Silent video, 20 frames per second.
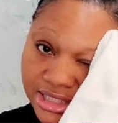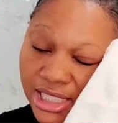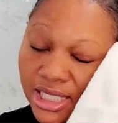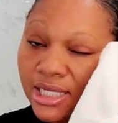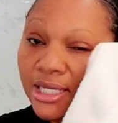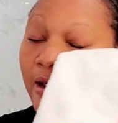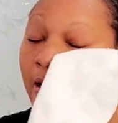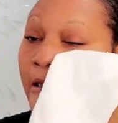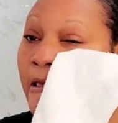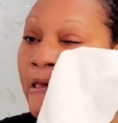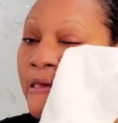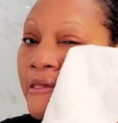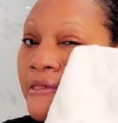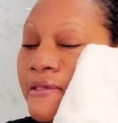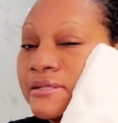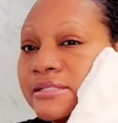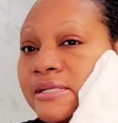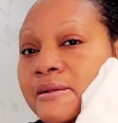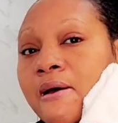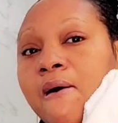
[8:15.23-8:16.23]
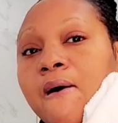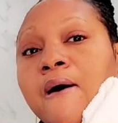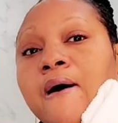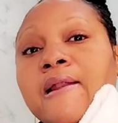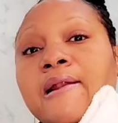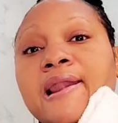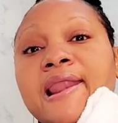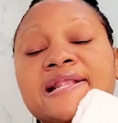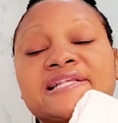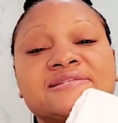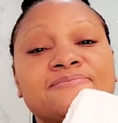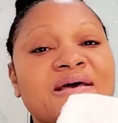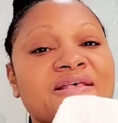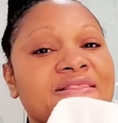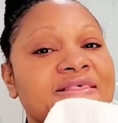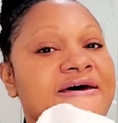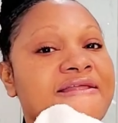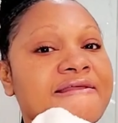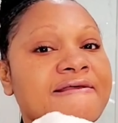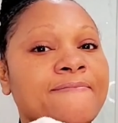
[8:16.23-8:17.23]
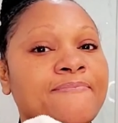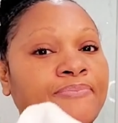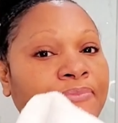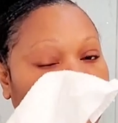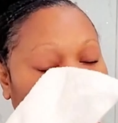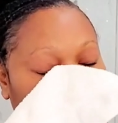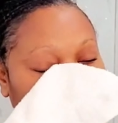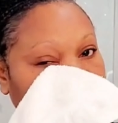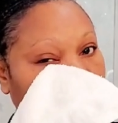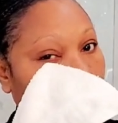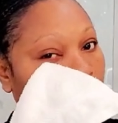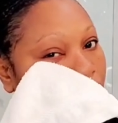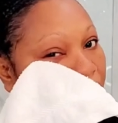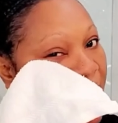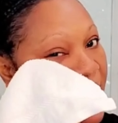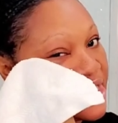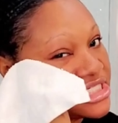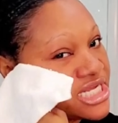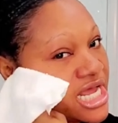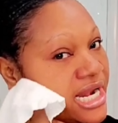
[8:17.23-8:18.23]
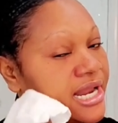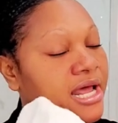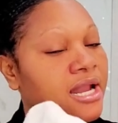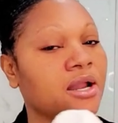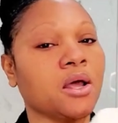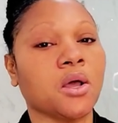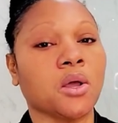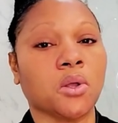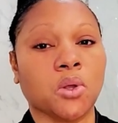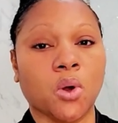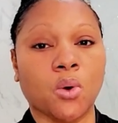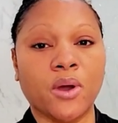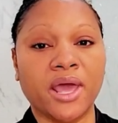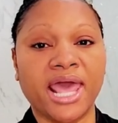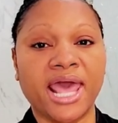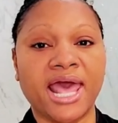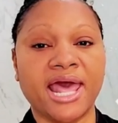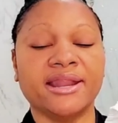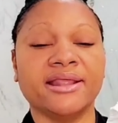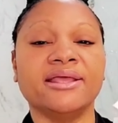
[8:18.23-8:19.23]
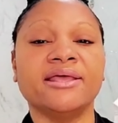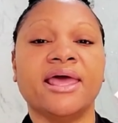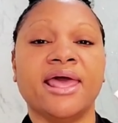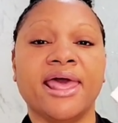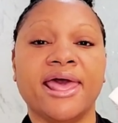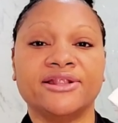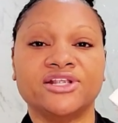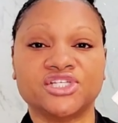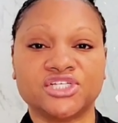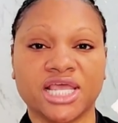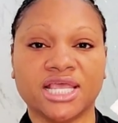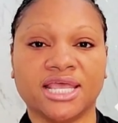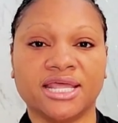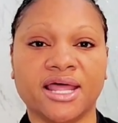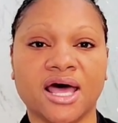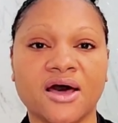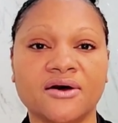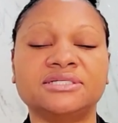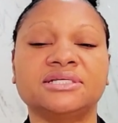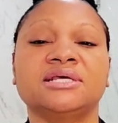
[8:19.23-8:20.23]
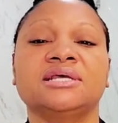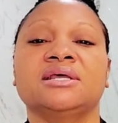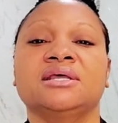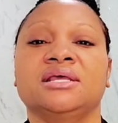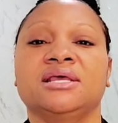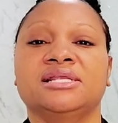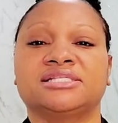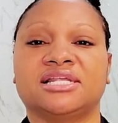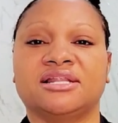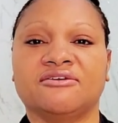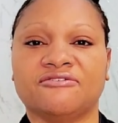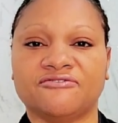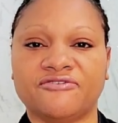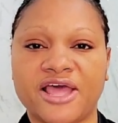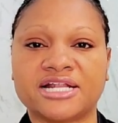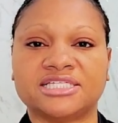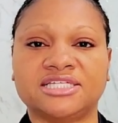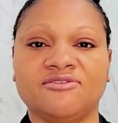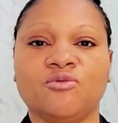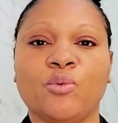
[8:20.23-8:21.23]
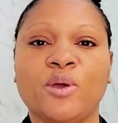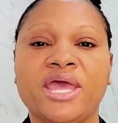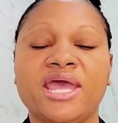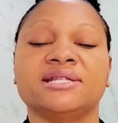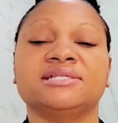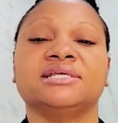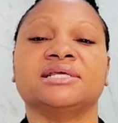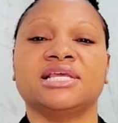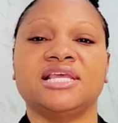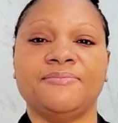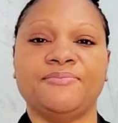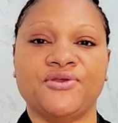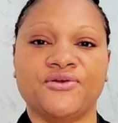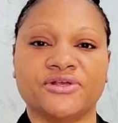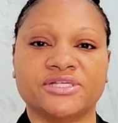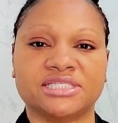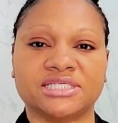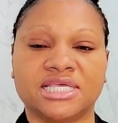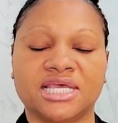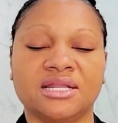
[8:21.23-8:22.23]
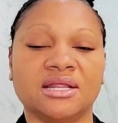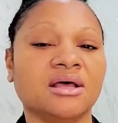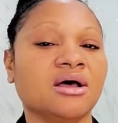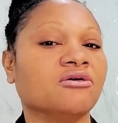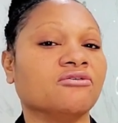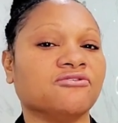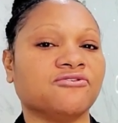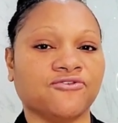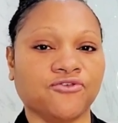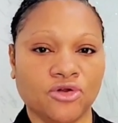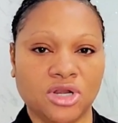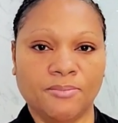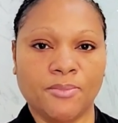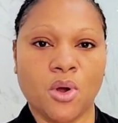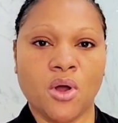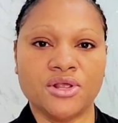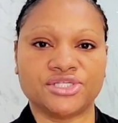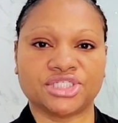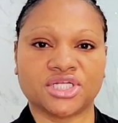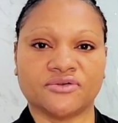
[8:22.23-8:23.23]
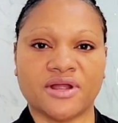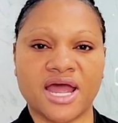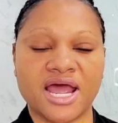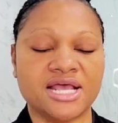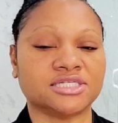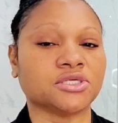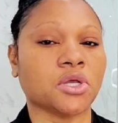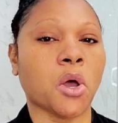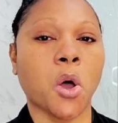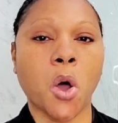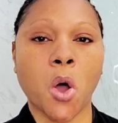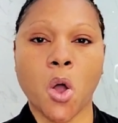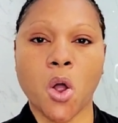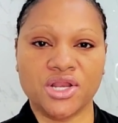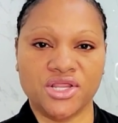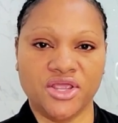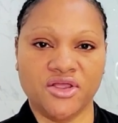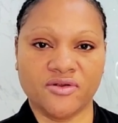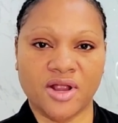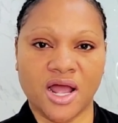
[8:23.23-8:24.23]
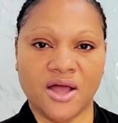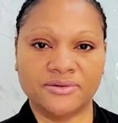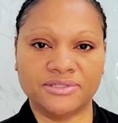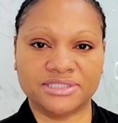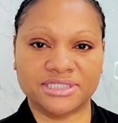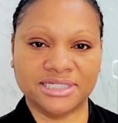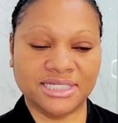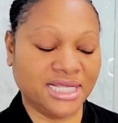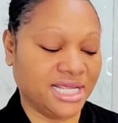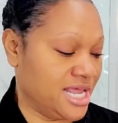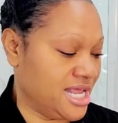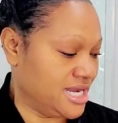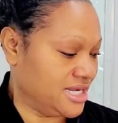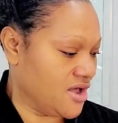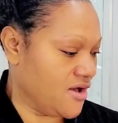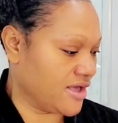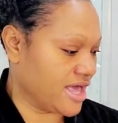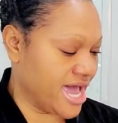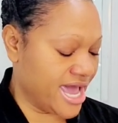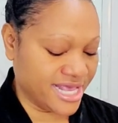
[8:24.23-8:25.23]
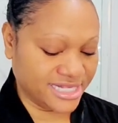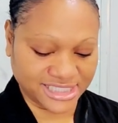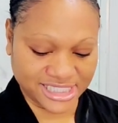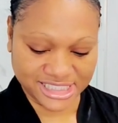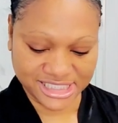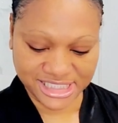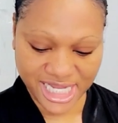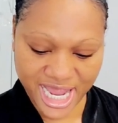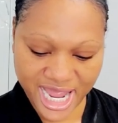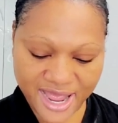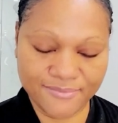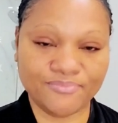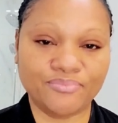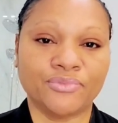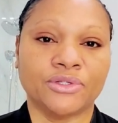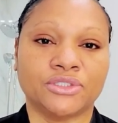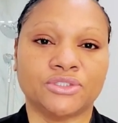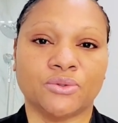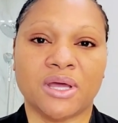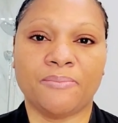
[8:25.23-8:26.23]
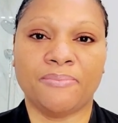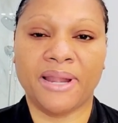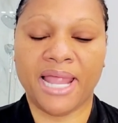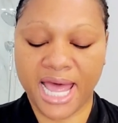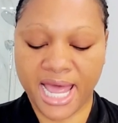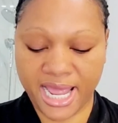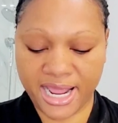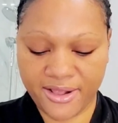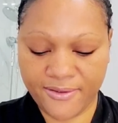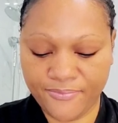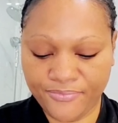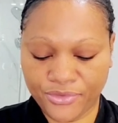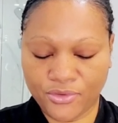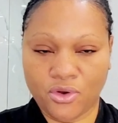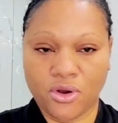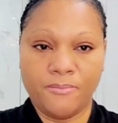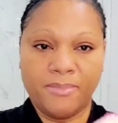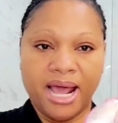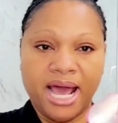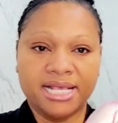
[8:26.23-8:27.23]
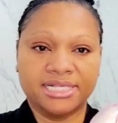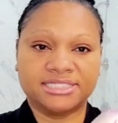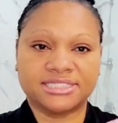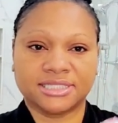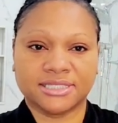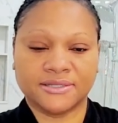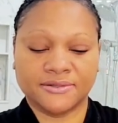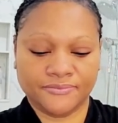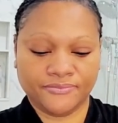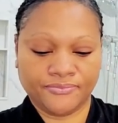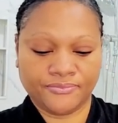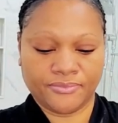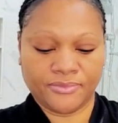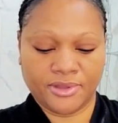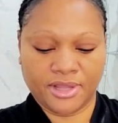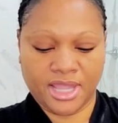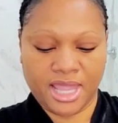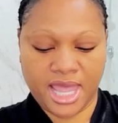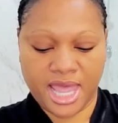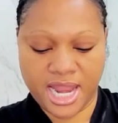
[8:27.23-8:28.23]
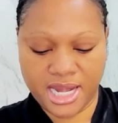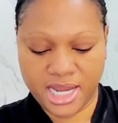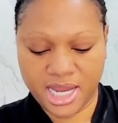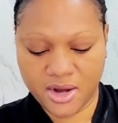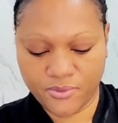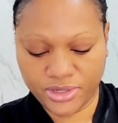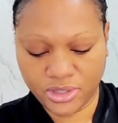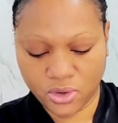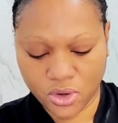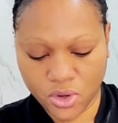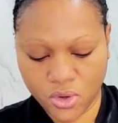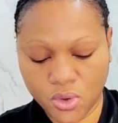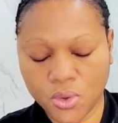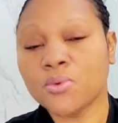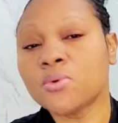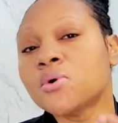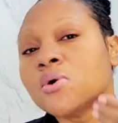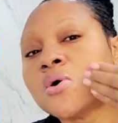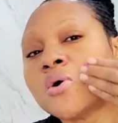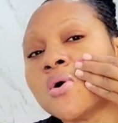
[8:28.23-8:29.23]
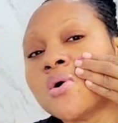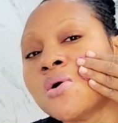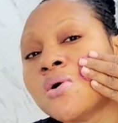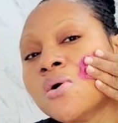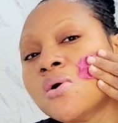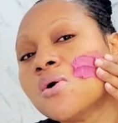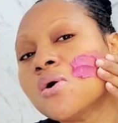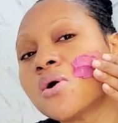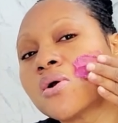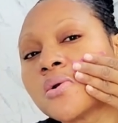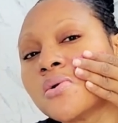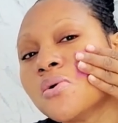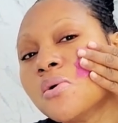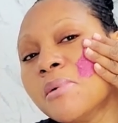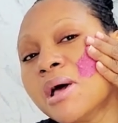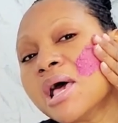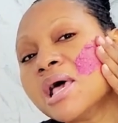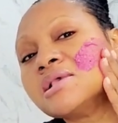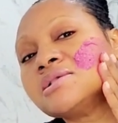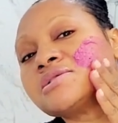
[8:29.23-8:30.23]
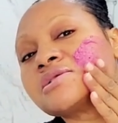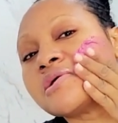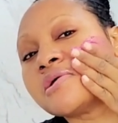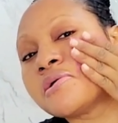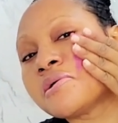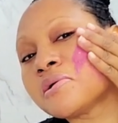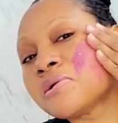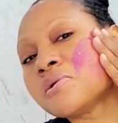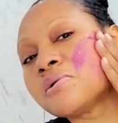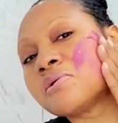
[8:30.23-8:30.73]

skin using the oil cleanse method. It's on my channel. Go ahead and check it out. It's an effective way to keep your skin fully moisturized all year round. Now guys, it's time to apply our mask. And here we go, our glow mask.